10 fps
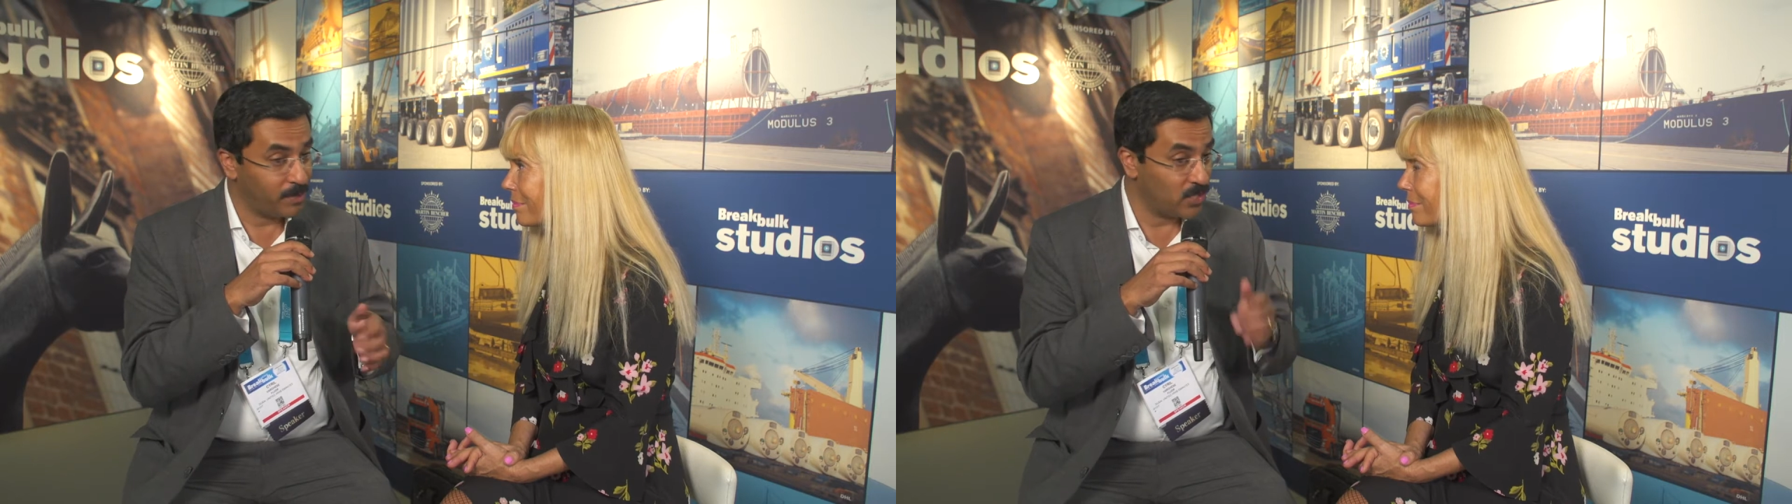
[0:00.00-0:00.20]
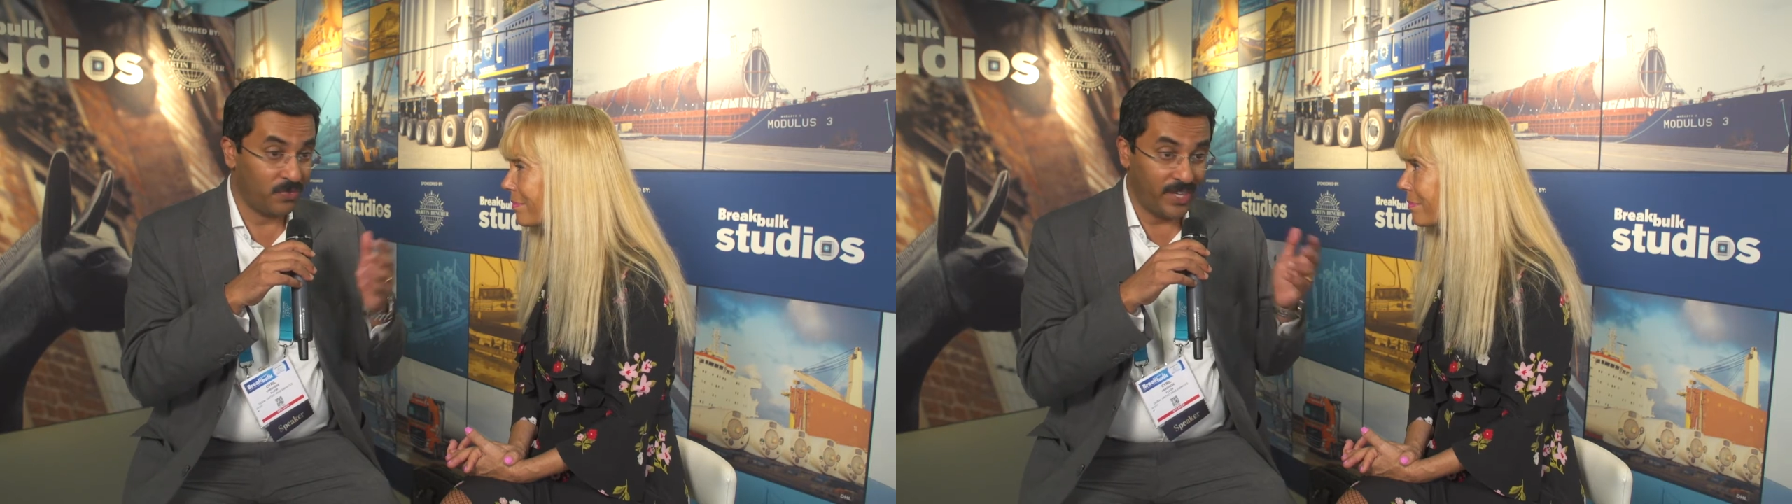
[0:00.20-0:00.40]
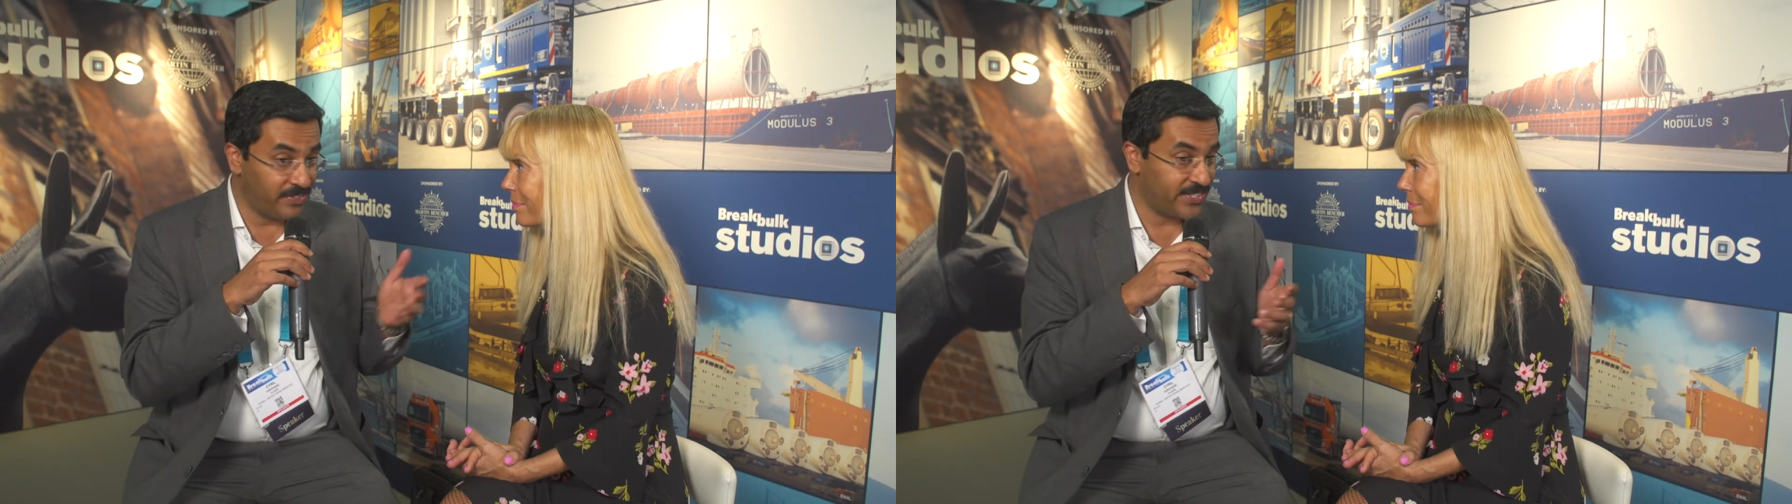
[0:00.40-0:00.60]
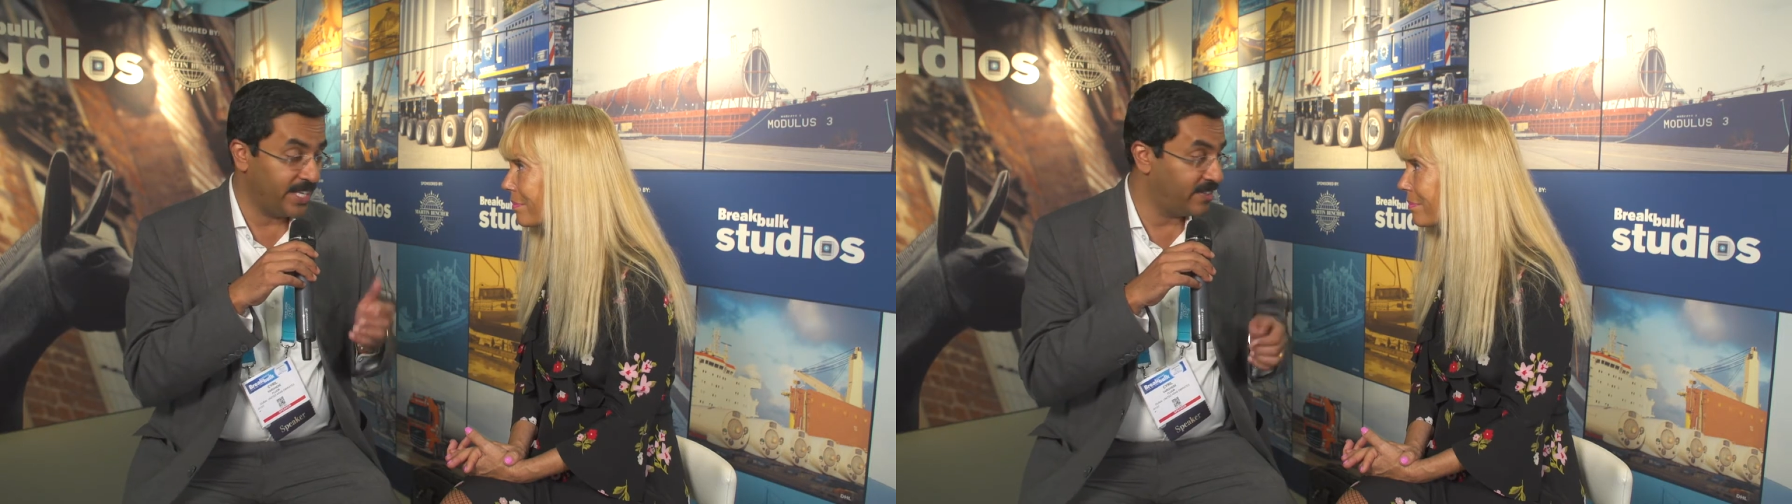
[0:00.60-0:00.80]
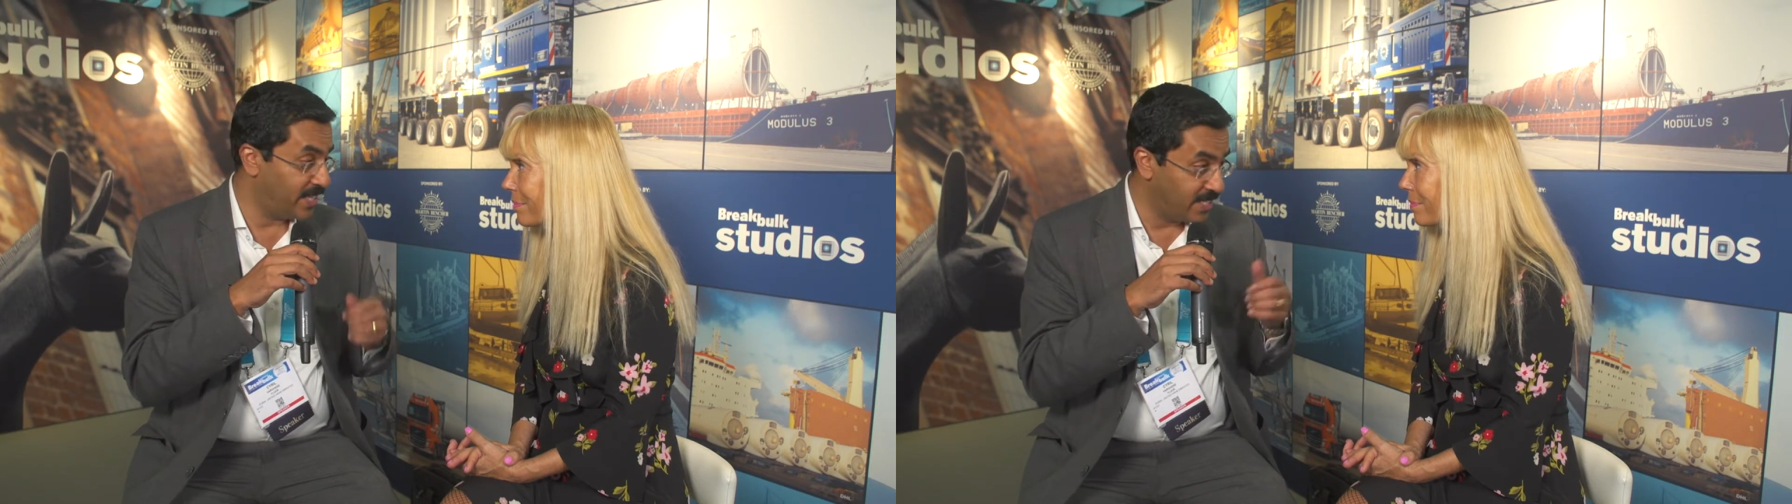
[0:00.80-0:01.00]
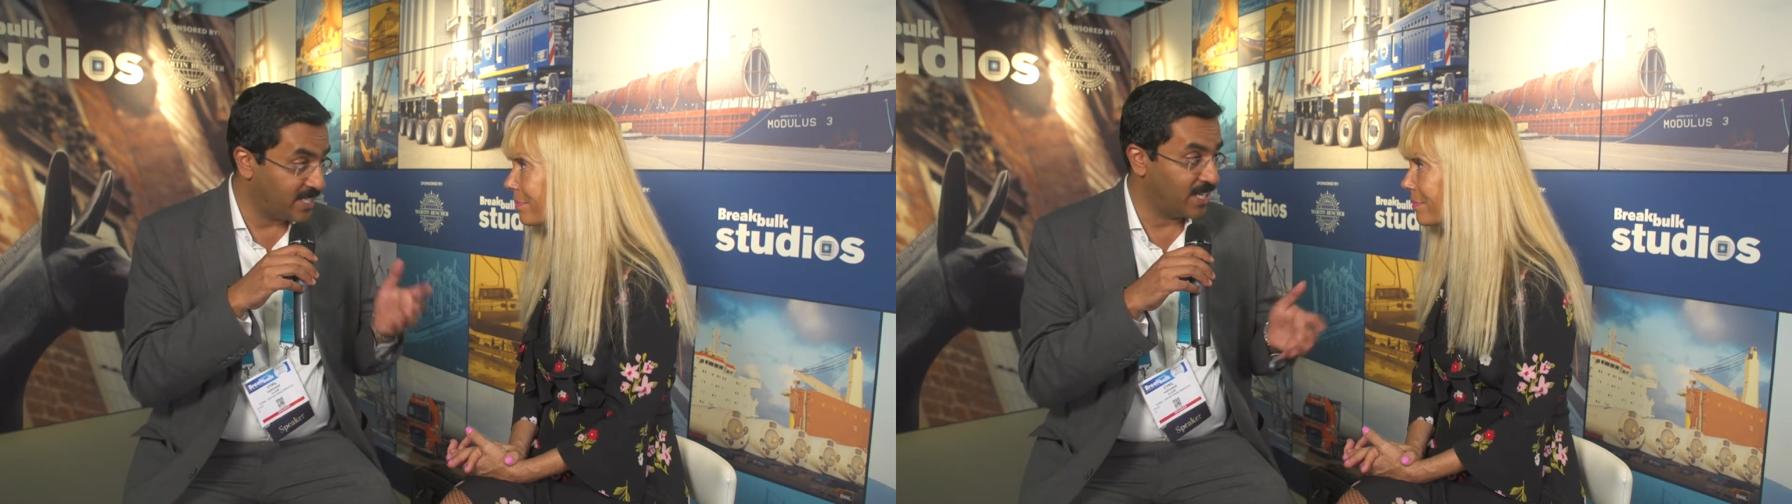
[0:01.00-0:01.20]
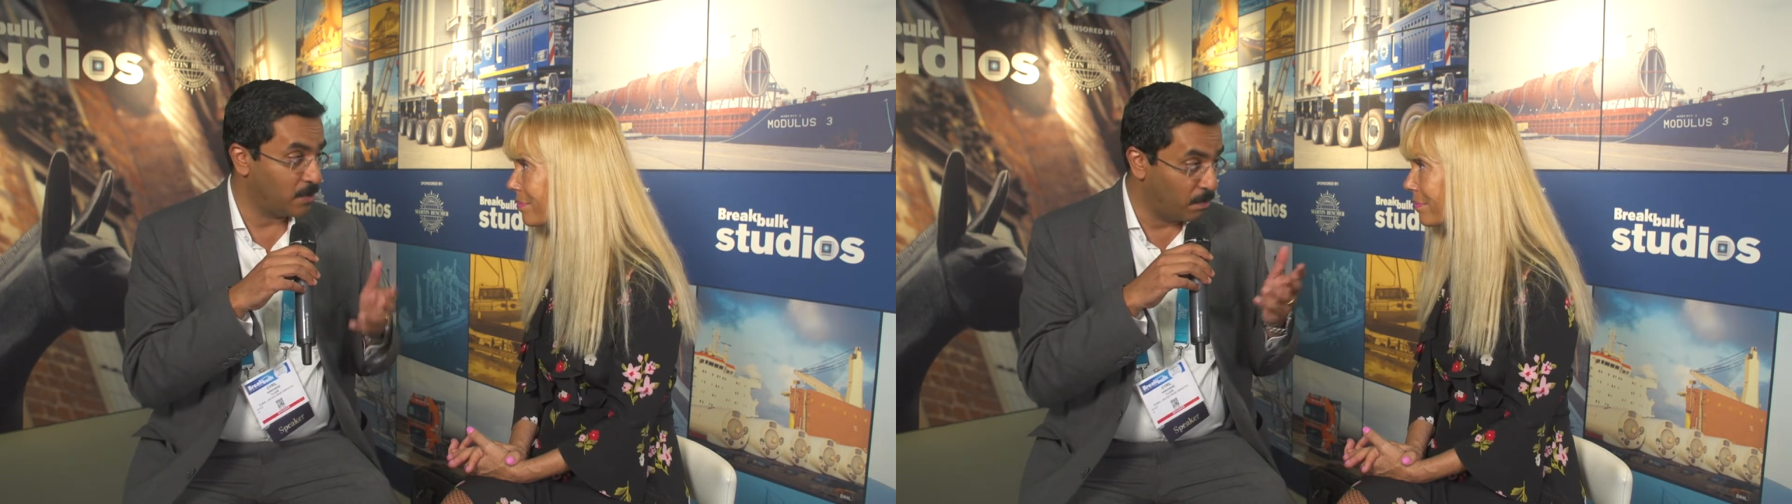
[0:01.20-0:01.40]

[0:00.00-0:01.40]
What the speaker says: because we've seen the internet